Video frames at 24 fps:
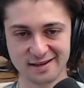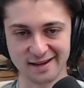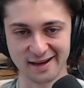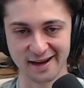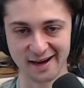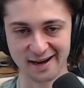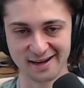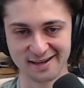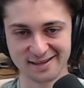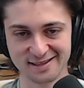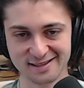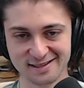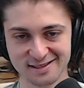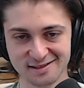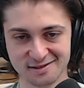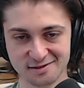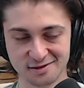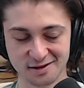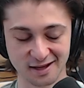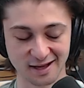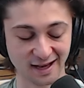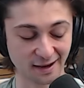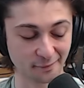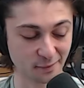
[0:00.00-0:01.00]
Yeah.
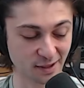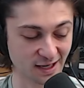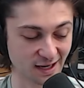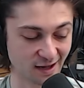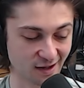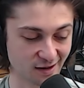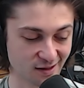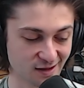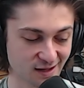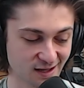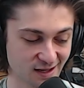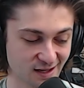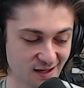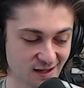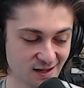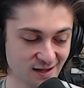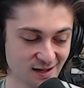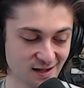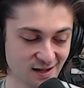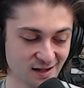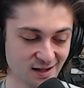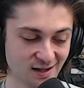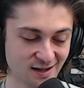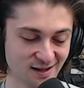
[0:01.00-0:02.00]
Yeah, I mean, I'll
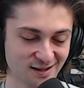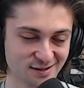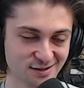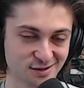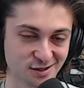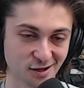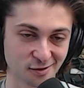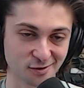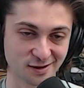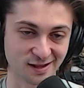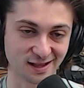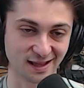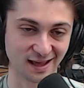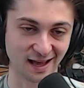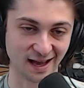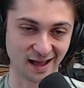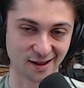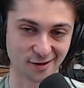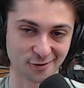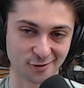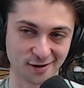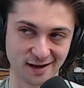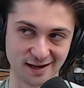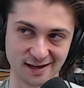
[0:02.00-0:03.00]
start with the
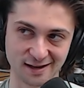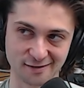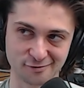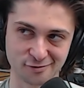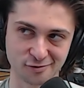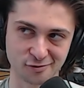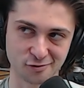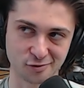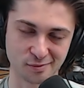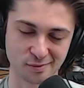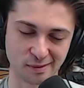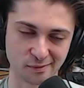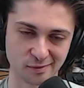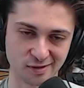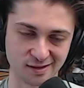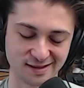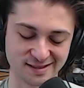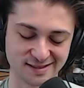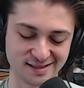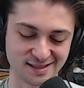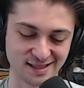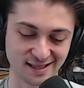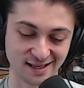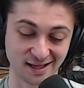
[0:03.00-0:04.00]
gallery. I definitely remember
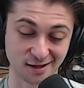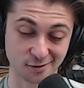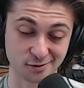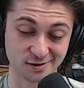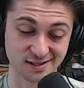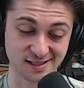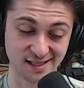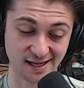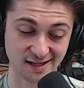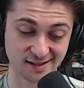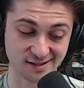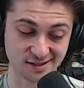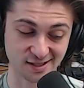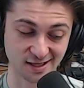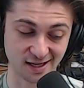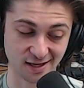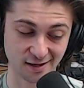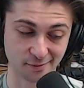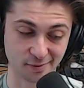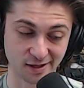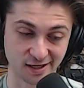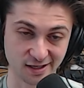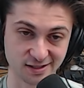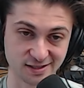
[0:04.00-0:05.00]
this like it was yesterday
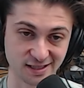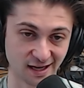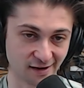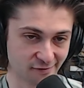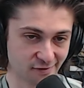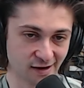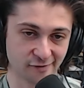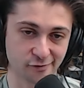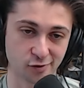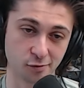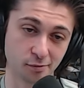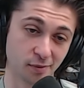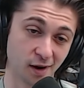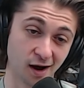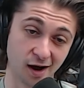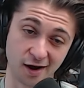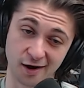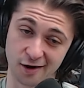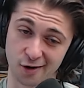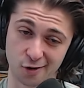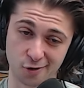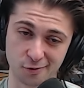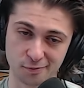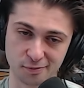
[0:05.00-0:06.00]
because I've never bought
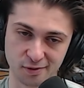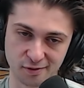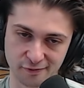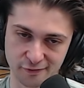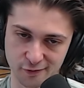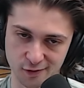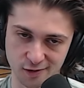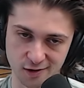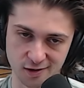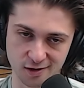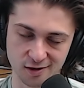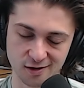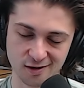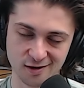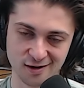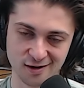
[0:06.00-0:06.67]
an art before.